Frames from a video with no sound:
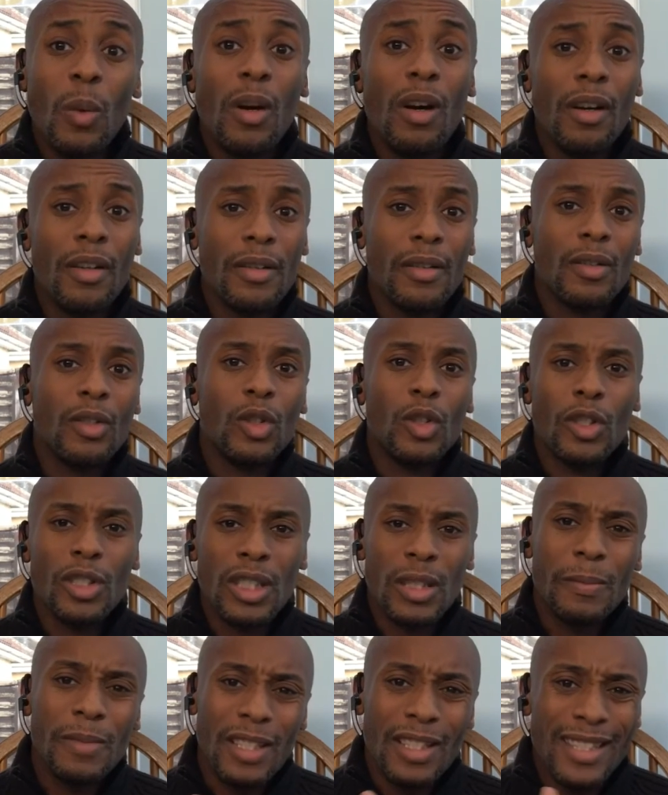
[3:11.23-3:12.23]
on or
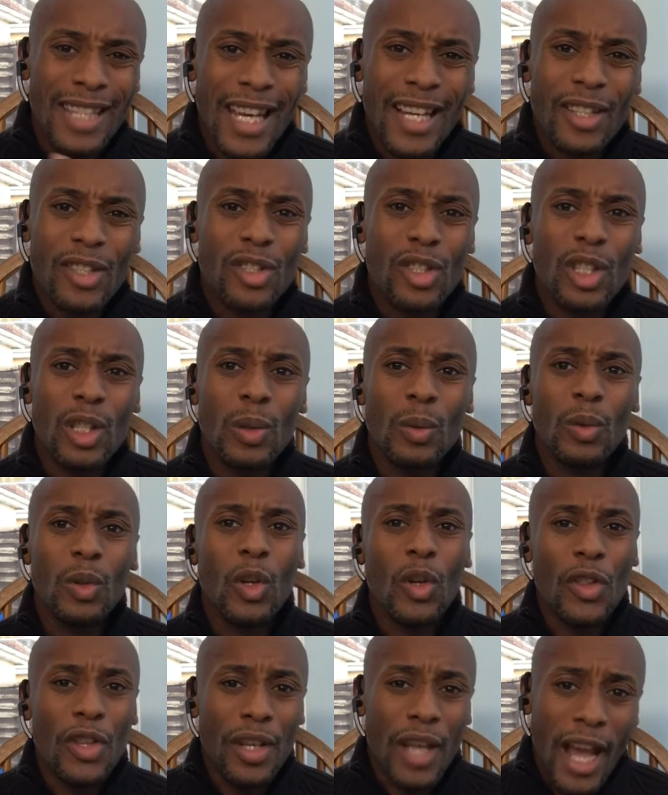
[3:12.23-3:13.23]
to be next to
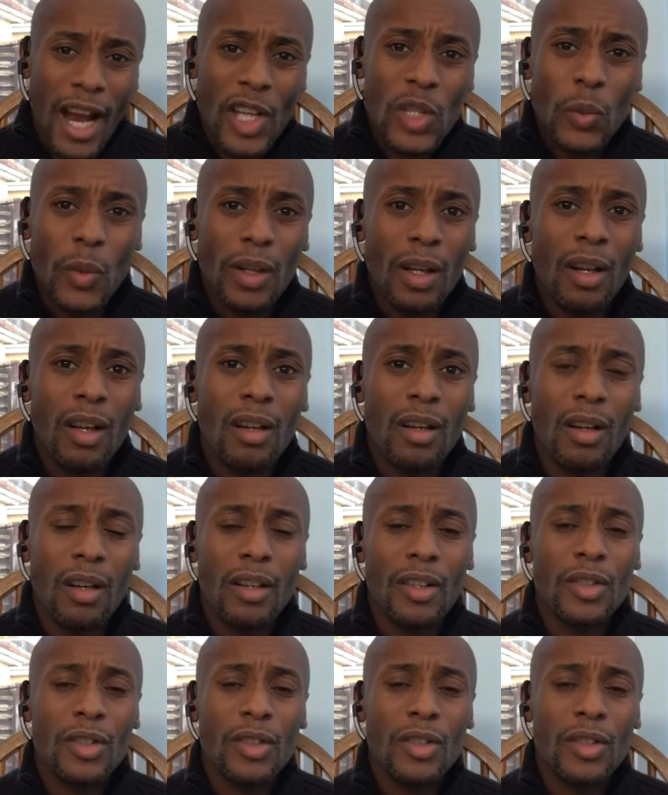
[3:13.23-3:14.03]
or the next one along.